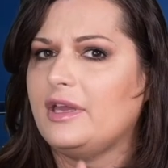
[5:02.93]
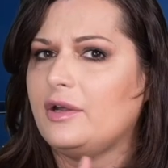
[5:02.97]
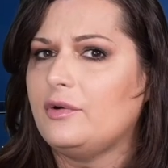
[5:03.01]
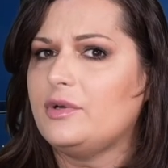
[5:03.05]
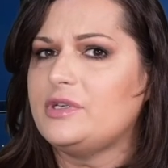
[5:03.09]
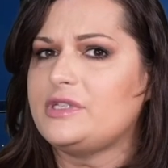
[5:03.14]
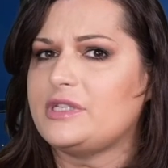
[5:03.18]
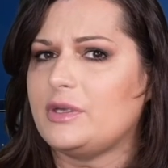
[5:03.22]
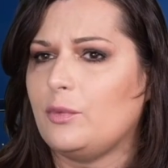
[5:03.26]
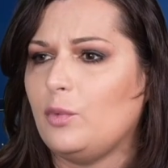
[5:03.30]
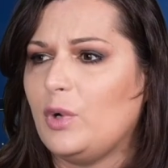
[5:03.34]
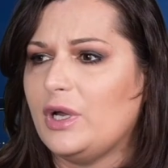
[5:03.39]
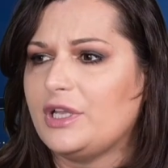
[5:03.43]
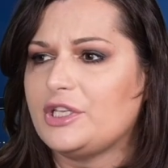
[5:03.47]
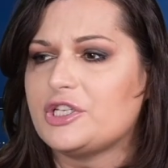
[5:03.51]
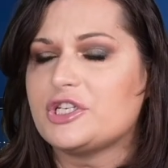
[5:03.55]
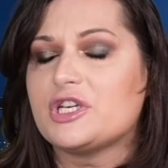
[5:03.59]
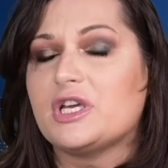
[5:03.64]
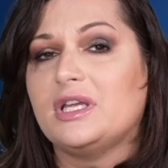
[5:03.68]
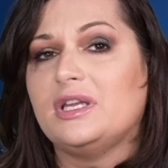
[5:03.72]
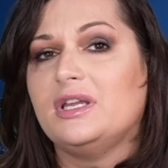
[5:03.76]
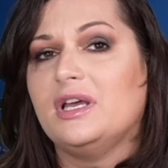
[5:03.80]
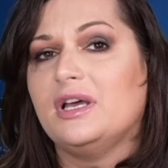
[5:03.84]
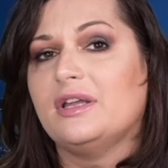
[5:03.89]
is one
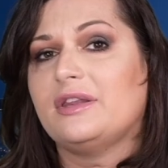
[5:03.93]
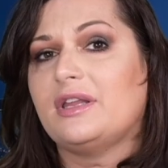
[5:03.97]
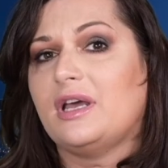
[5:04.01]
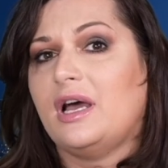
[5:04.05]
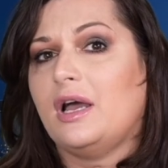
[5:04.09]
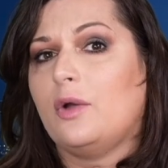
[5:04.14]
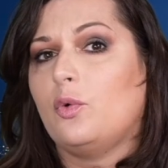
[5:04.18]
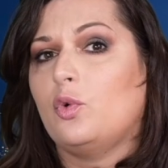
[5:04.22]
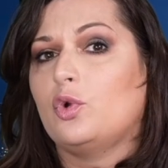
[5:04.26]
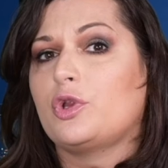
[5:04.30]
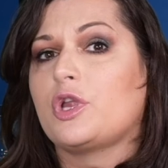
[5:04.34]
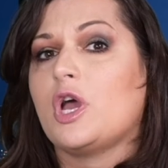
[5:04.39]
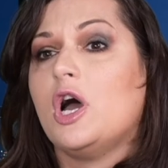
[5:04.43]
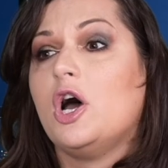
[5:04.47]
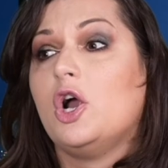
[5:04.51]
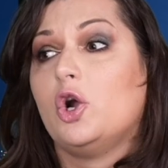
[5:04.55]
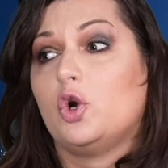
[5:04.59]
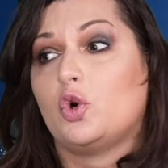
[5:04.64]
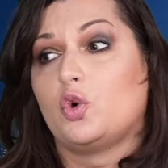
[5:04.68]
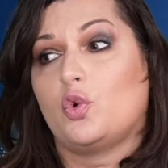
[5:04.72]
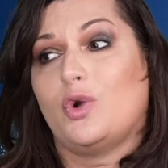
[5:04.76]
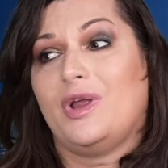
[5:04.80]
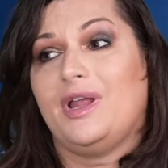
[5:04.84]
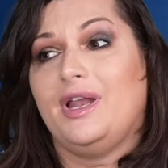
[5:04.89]
shade that I would
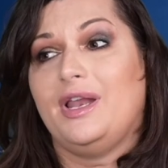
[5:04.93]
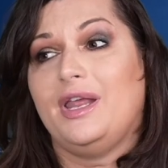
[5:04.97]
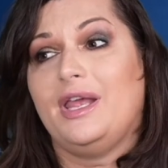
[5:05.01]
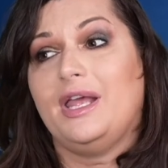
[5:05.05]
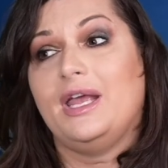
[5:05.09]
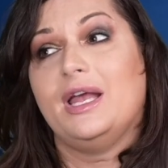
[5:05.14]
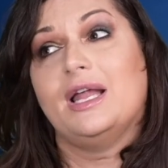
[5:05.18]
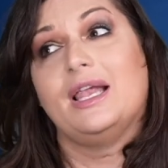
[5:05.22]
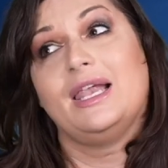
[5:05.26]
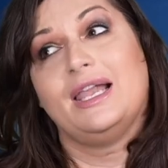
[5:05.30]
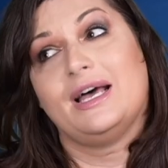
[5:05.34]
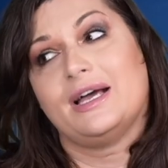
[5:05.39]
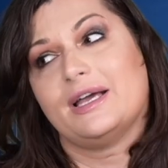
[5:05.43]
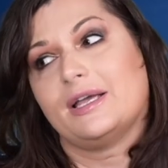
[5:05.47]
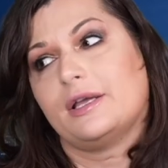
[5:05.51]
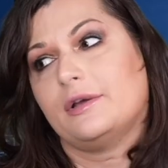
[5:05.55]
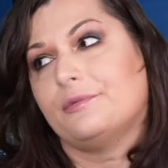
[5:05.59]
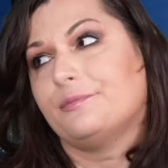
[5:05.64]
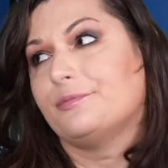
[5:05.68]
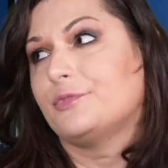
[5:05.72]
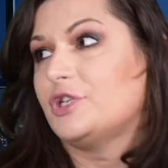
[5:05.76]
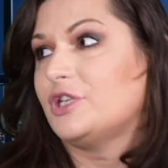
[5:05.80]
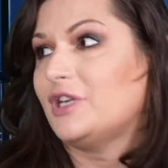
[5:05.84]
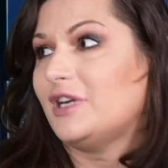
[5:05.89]
really like.
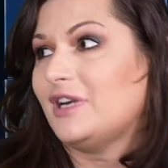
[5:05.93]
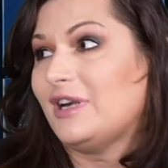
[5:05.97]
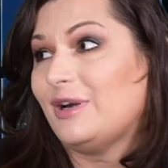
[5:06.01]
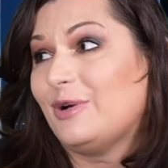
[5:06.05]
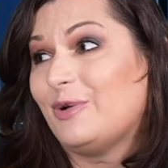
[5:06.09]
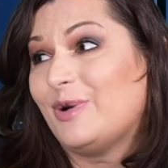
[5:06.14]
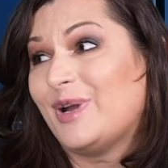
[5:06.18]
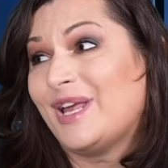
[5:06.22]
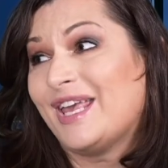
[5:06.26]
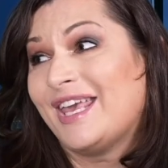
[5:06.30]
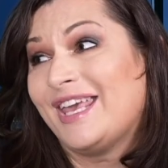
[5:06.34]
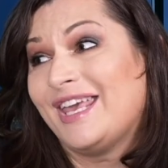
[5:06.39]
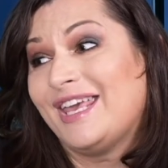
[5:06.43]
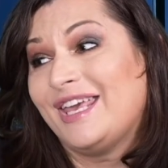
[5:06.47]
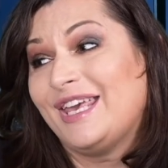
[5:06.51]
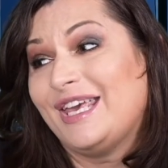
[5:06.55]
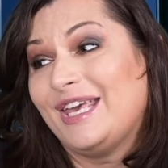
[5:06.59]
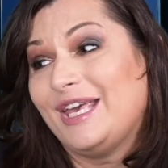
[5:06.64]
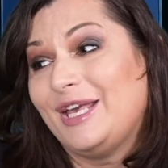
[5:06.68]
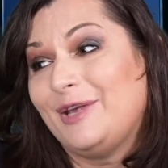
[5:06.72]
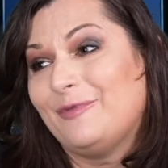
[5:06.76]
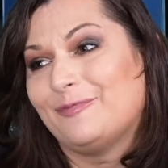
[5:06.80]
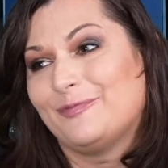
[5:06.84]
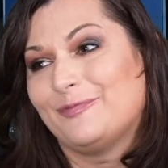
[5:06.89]
Jerry,